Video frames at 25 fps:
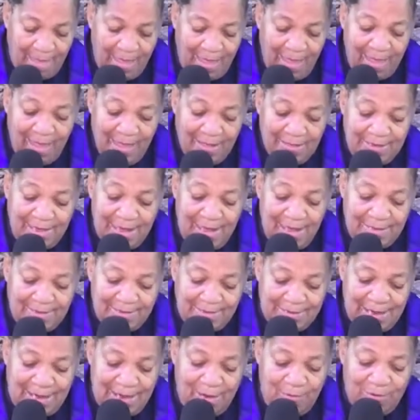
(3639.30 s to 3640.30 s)
in that
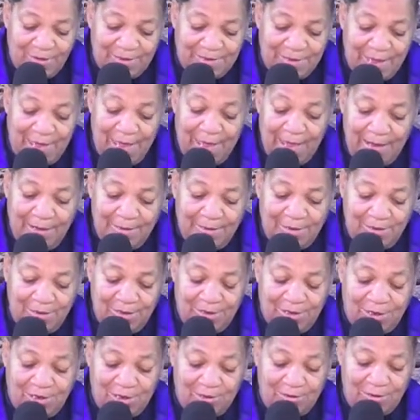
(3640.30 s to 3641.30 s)
day was added to the
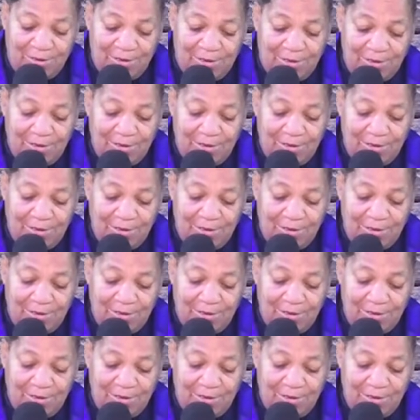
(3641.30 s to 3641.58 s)
church.